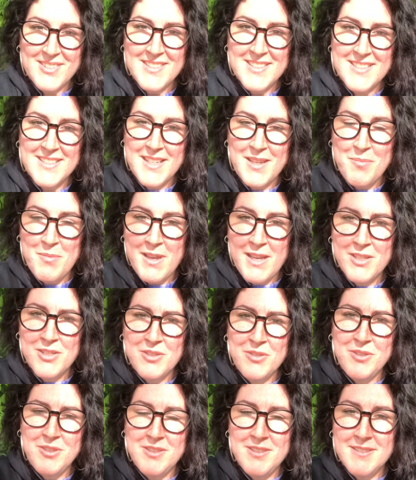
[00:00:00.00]
Stay
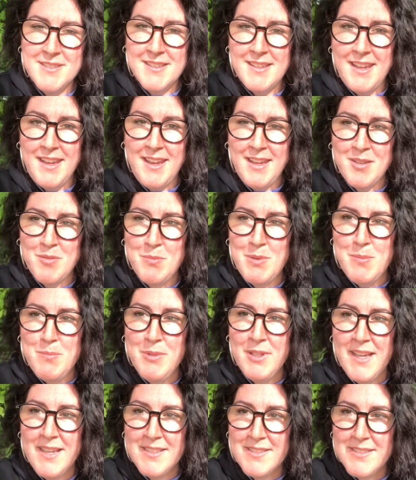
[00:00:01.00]
magical and be
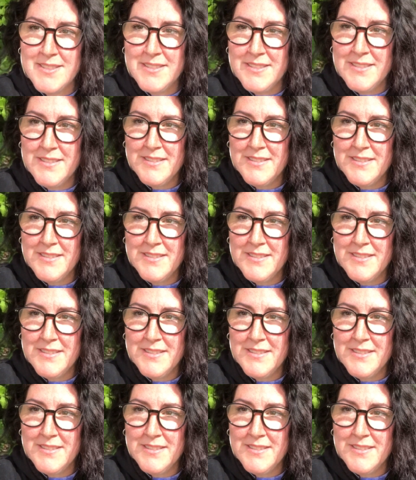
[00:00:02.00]
blessed.